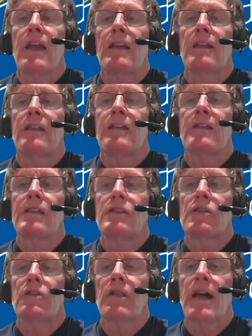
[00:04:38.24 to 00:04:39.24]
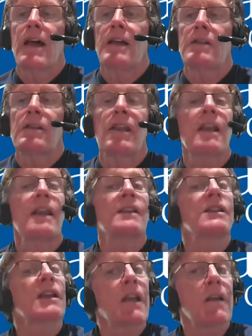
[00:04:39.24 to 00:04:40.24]
and this class and
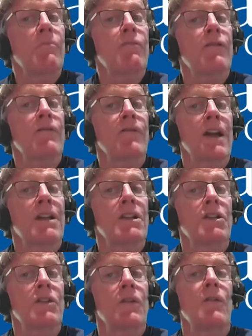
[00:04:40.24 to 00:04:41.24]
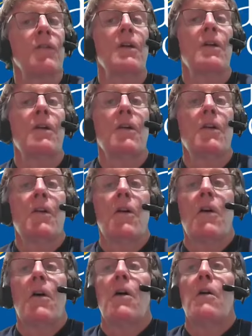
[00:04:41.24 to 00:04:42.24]
as a HIM professional
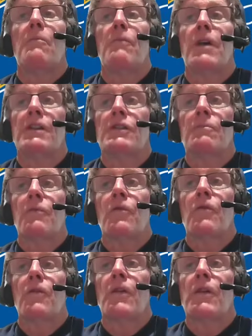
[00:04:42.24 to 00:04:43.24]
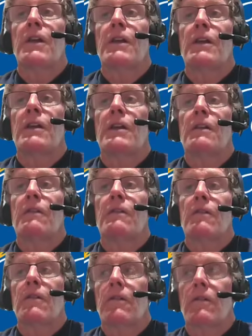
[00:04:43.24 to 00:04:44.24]
much more
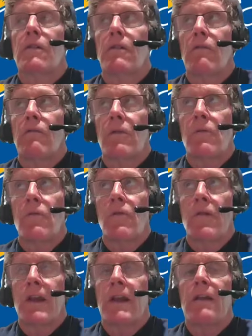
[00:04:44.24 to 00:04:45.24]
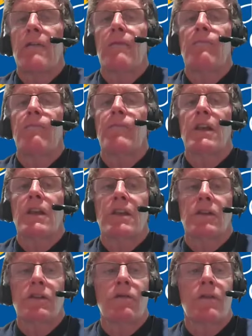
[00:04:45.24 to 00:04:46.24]
rewarding,
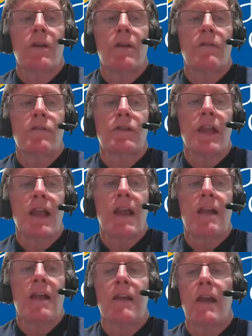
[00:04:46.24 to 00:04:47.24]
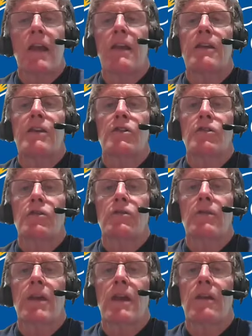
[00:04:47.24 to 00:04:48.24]
easier to understand, and
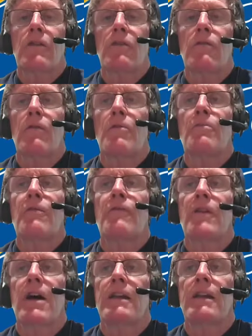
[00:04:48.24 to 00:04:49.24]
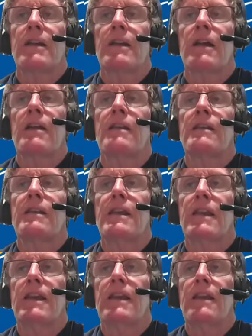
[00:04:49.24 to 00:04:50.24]
ensure that you are providing a
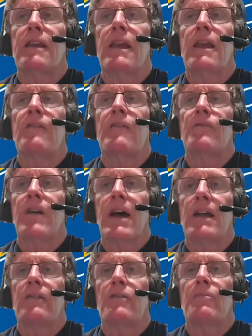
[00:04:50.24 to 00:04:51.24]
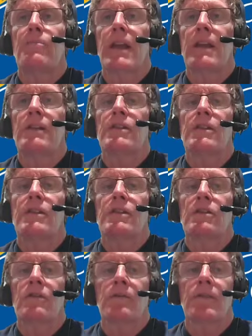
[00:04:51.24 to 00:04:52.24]
needed and vital patient
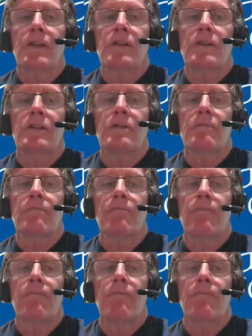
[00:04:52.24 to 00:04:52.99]
service.